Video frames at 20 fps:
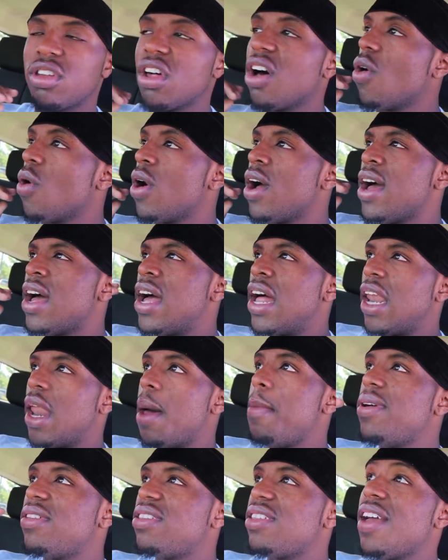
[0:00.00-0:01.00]
So
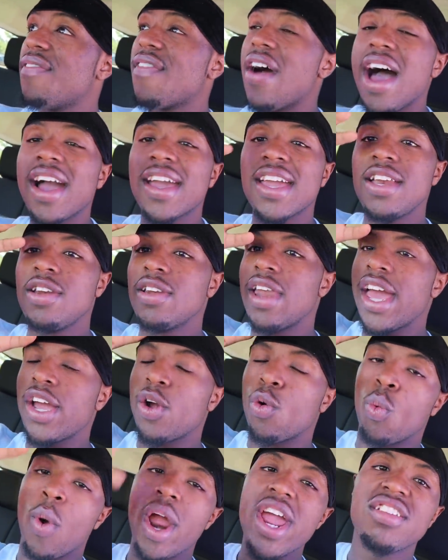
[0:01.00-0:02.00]
let me see if I can
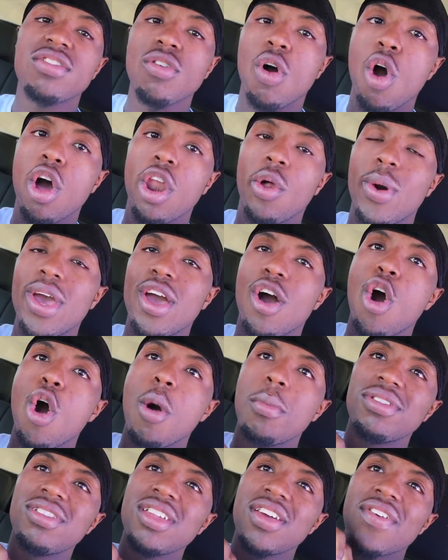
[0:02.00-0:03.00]
like race all the way
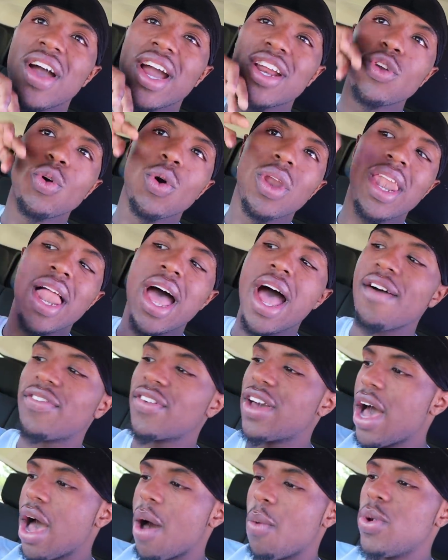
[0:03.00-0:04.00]
home and see if I can do a
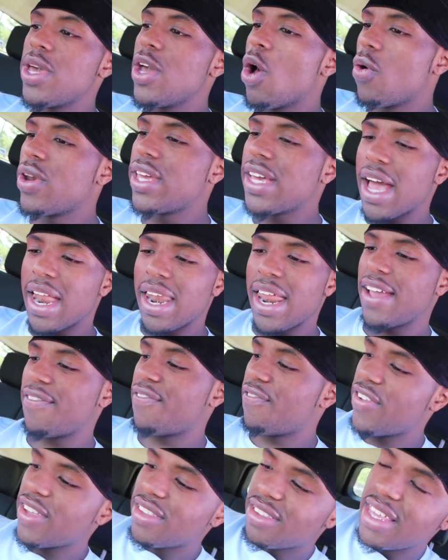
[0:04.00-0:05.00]
live cop. We only got
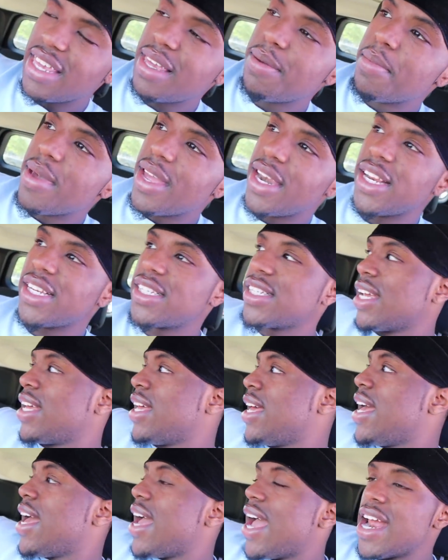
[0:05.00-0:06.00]
like 15 minutes
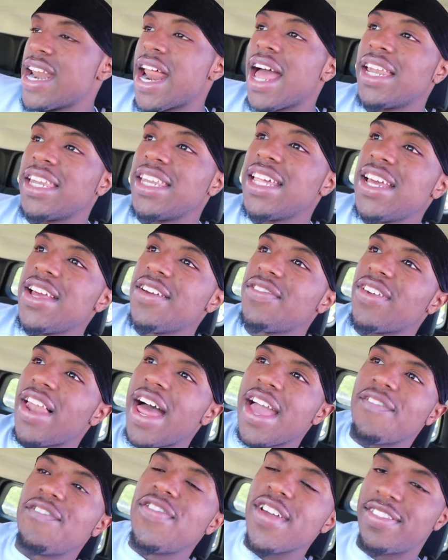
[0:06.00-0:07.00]
and I live
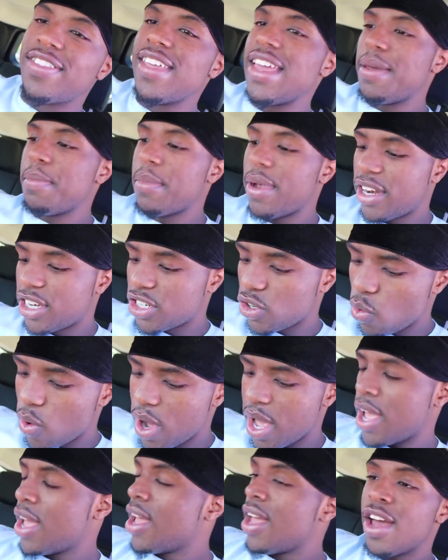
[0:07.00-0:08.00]
like 15 minutes
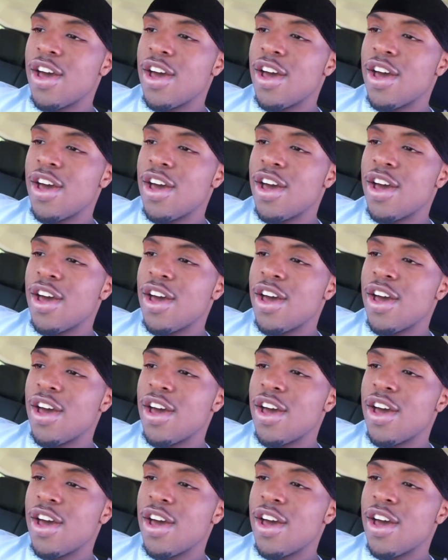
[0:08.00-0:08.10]
away.